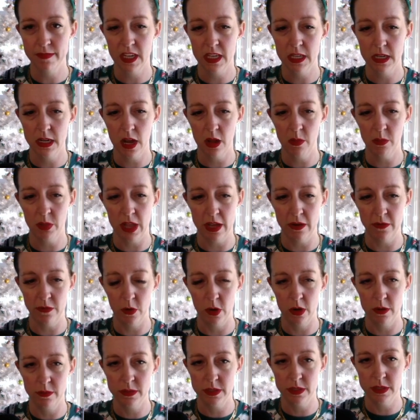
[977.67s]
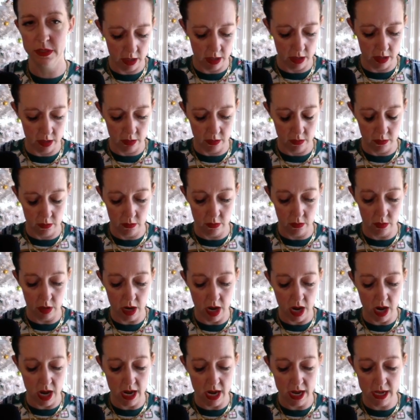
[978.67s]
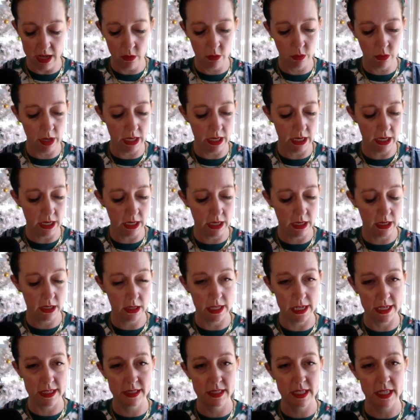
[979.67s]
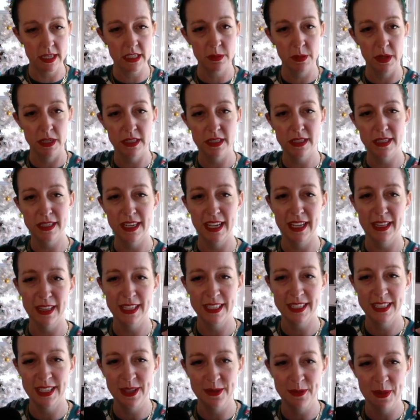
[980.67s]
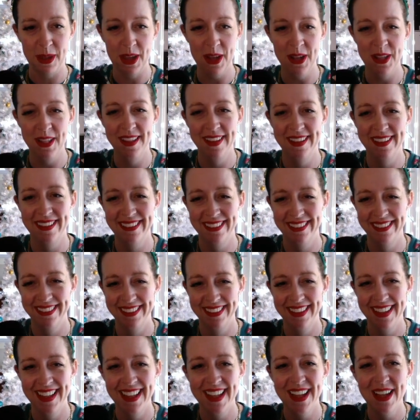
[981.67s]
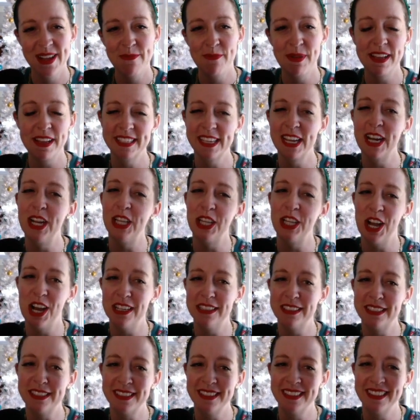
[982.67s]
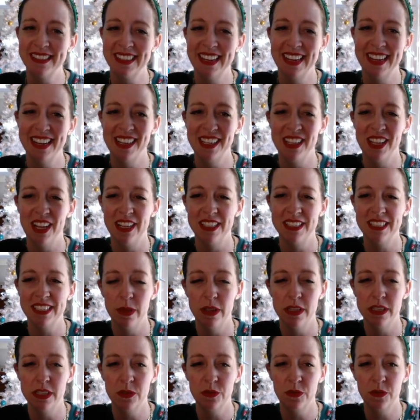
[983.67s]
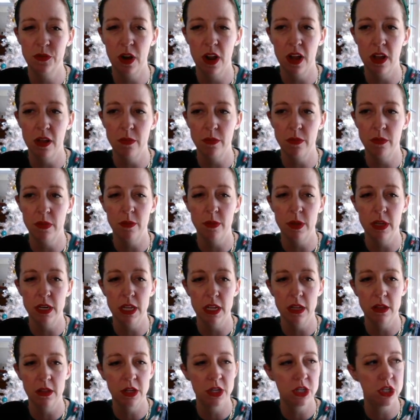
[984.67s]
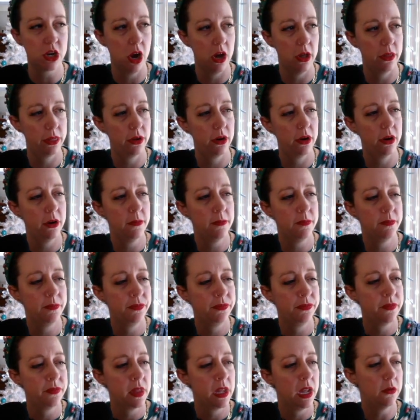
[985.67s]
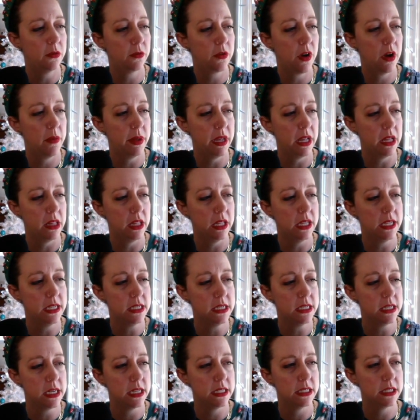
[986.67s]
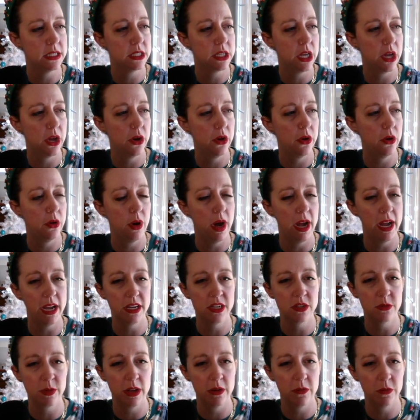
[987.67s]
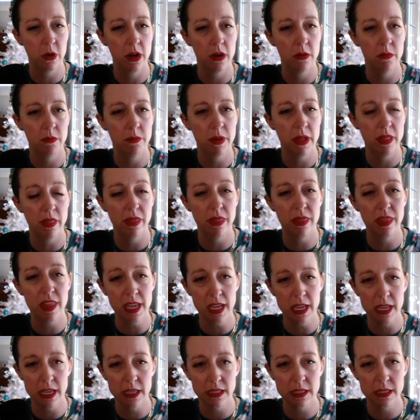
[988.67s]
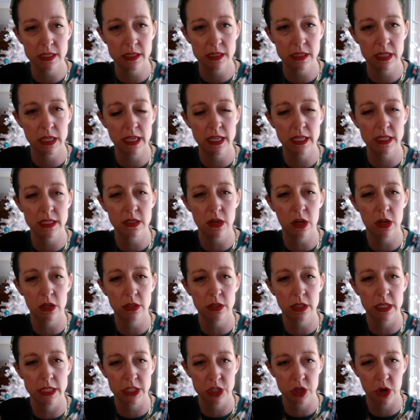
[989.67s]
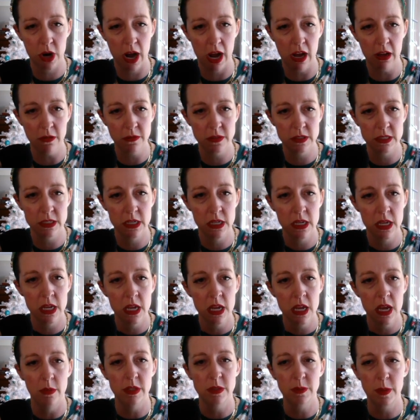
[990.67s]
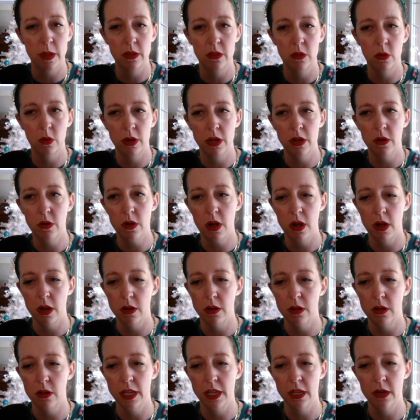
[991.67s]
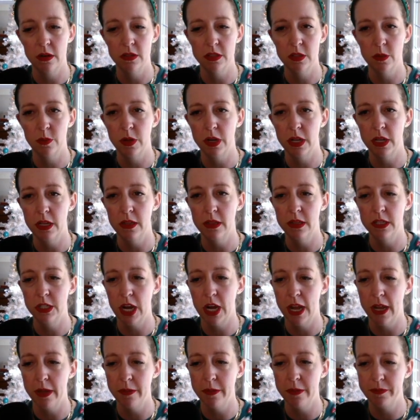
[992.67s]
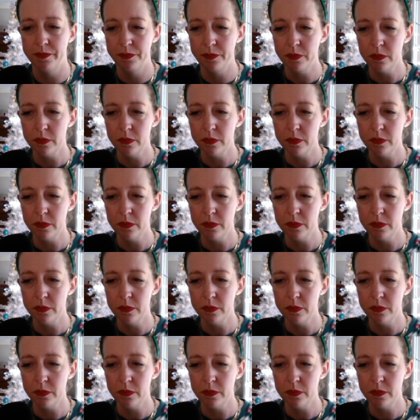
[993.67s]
not platforms. I waited like 6 months to get this in the mail because it got lost. It's from an English author from England, and so I had to wait for it. But this is called Lichcraft. It's by Laurie O'Connell. I can also put it in the chat.